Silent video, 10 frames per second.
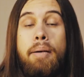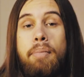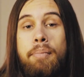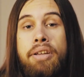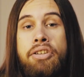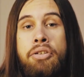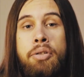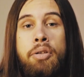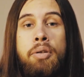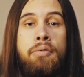But make sure
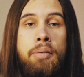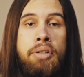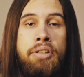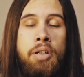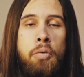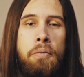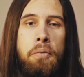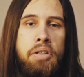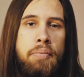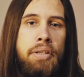you are familiar with
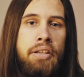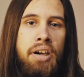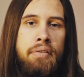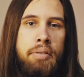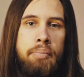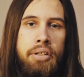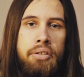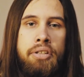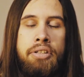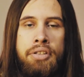what is being covered by
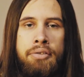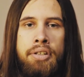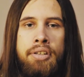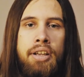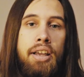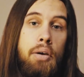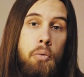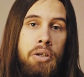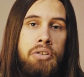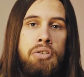your insurer
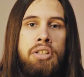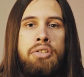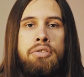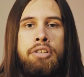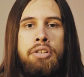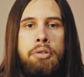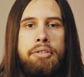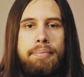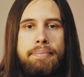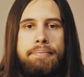and when do you need to renew it.